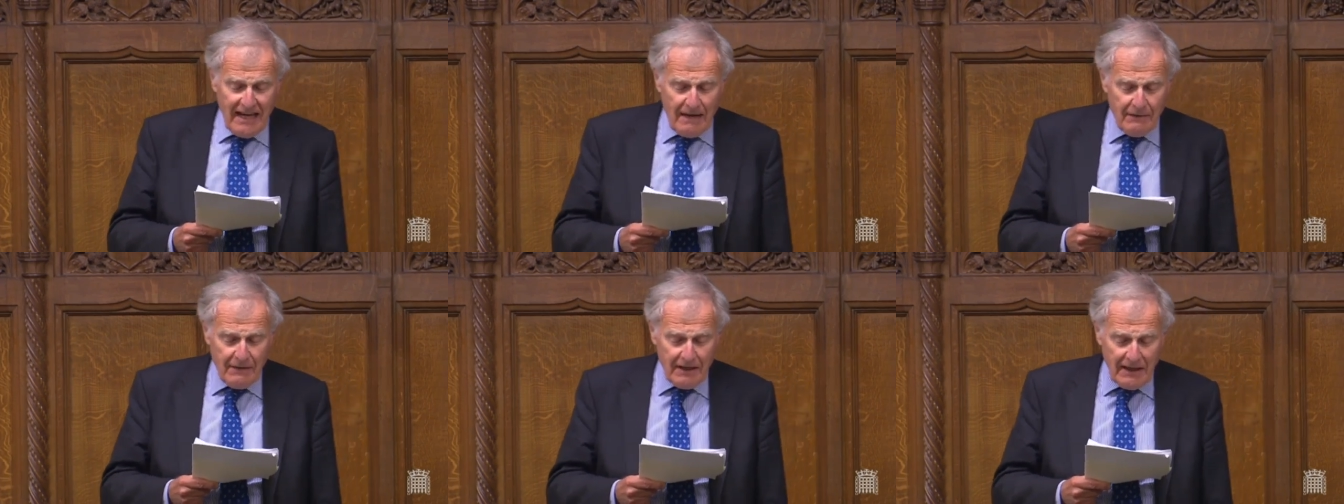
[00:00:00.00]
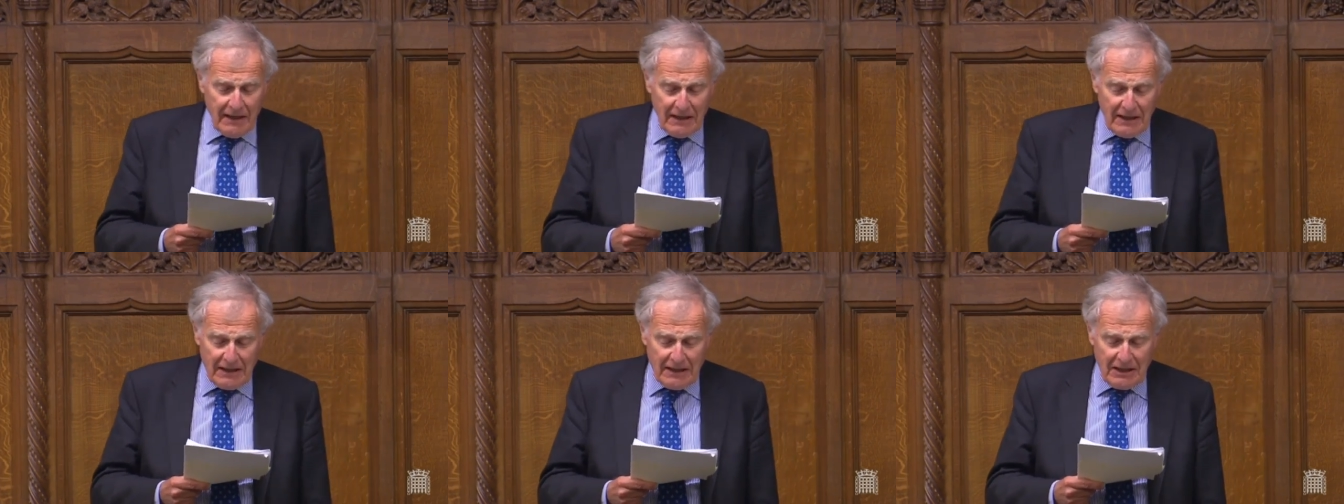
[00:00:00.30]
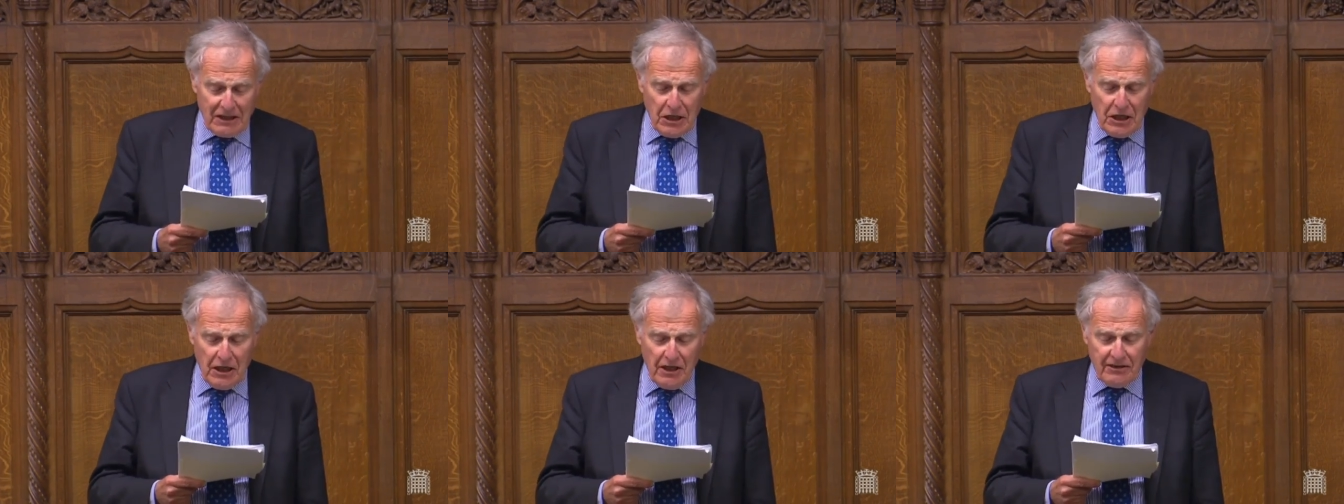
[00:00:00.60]
having
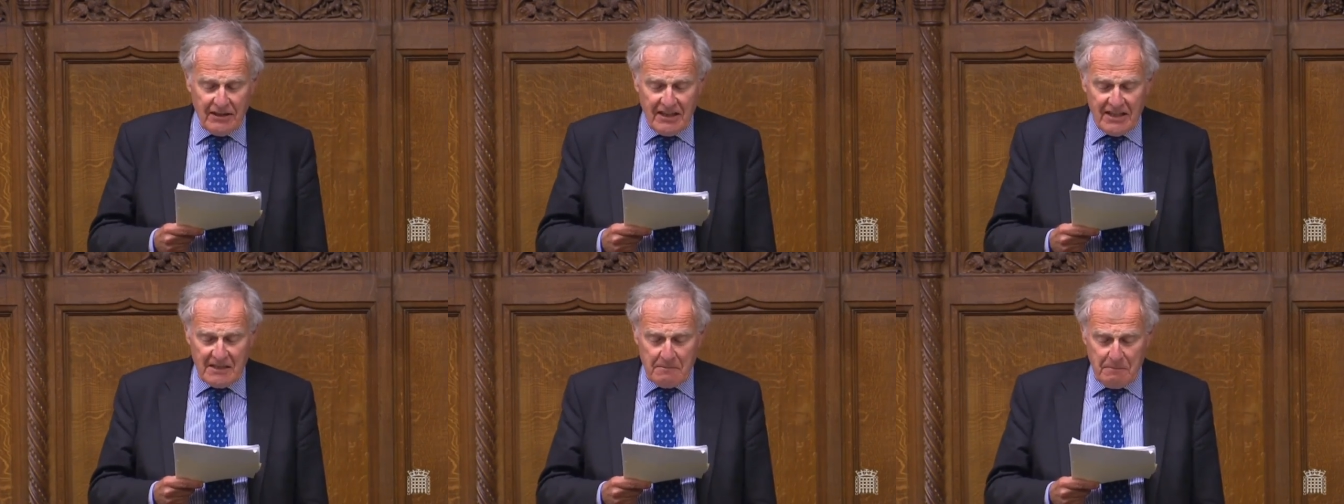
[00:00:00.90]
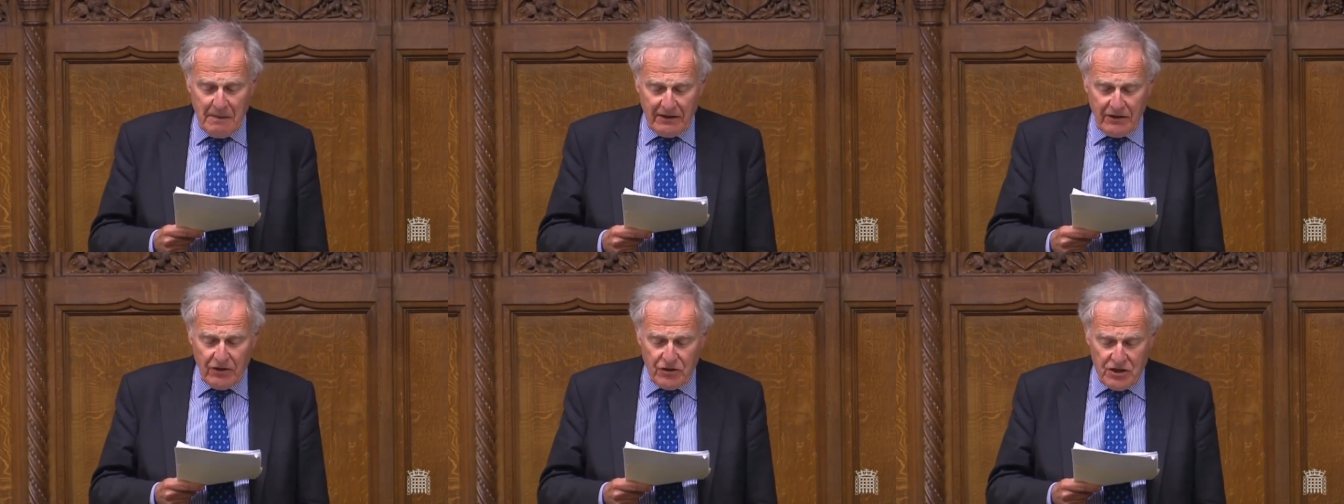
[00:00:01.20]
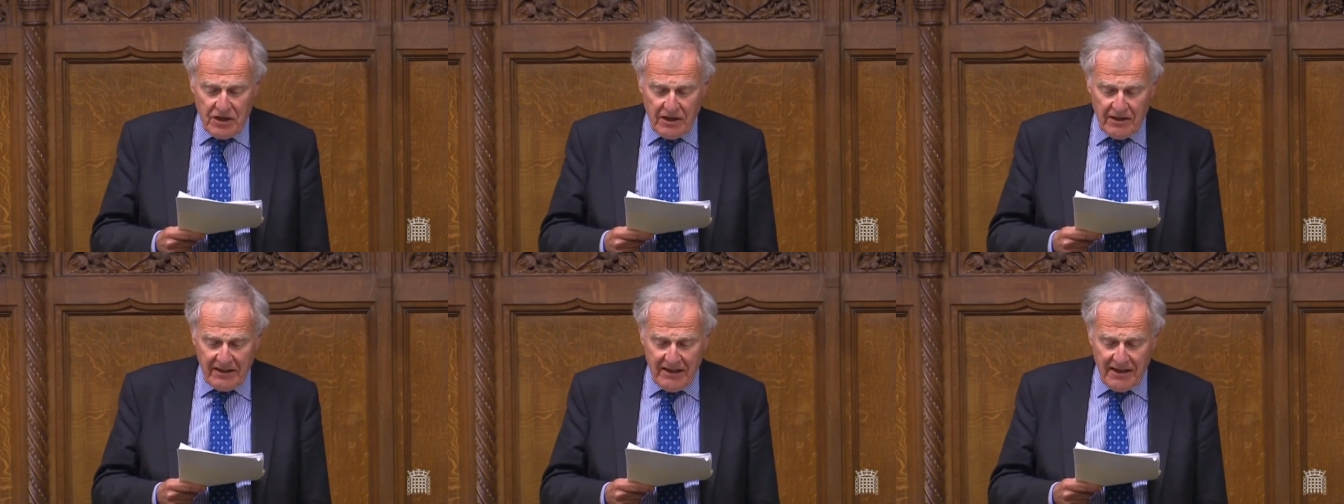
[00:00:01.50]
incurred
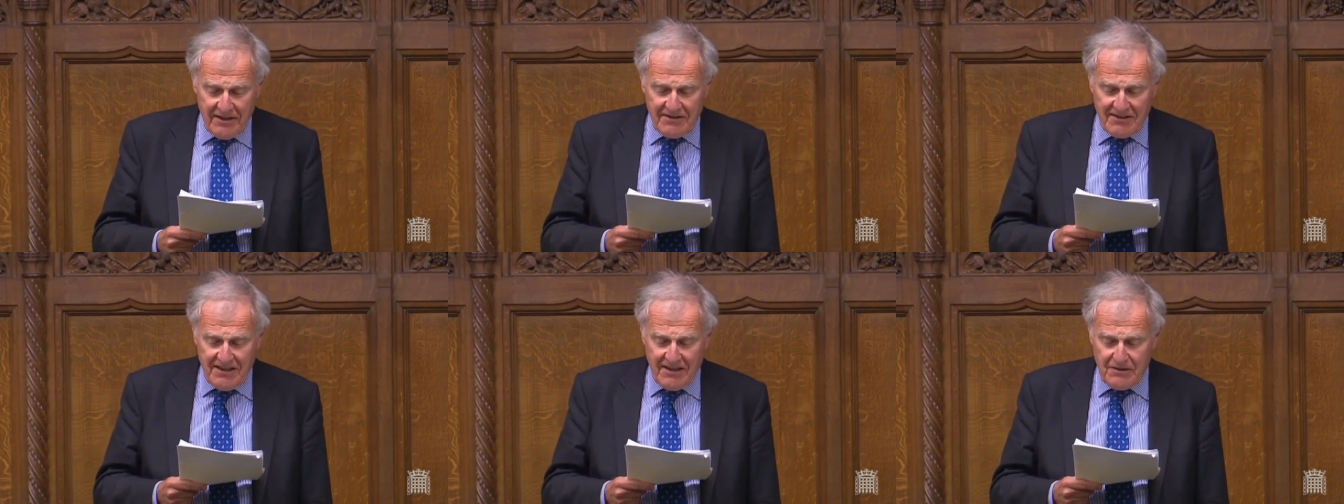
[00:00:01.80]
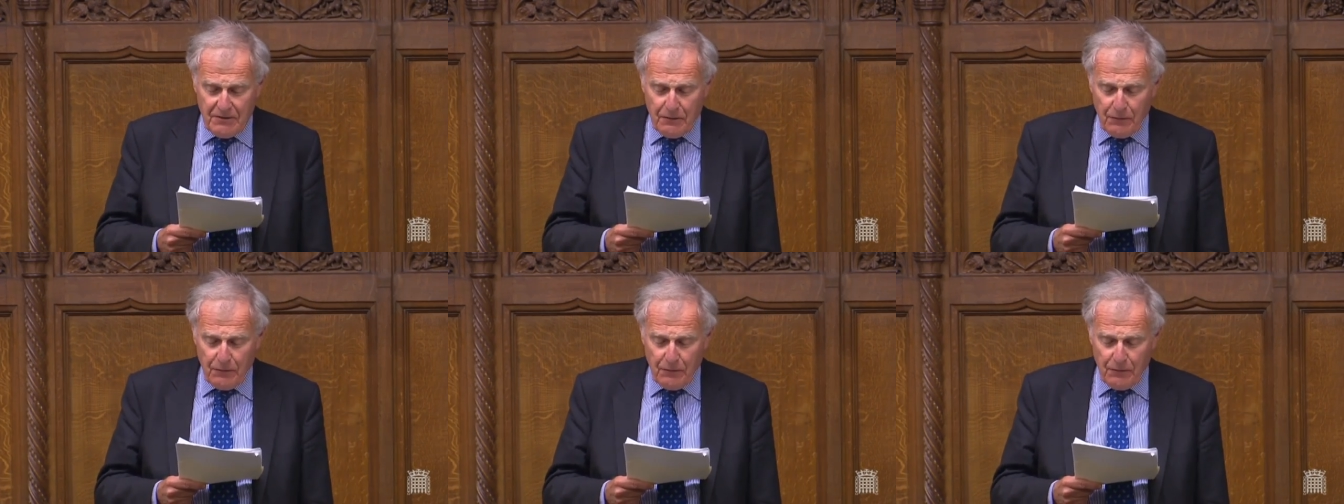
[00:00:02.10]
expenditure in excess